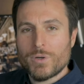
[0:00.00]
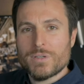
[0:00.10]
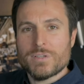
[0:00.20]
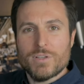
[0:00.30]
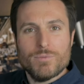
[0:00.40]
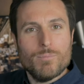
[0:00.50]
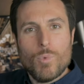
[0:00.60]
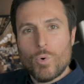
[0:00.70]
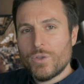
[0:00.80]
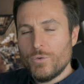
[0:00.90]
is
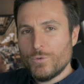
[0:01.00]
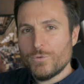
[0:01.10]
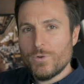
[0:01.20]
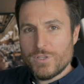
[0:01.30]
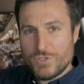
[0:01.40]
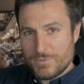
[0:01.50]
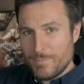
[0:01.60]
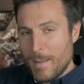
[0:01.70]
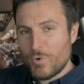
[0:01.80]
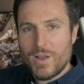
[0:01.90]
important is more
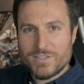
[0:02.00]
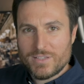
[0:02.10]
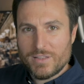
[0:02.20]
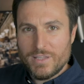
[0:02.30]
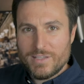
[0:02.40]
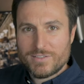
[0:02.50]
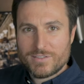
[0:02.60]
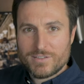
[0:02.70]
useful than just memorizing the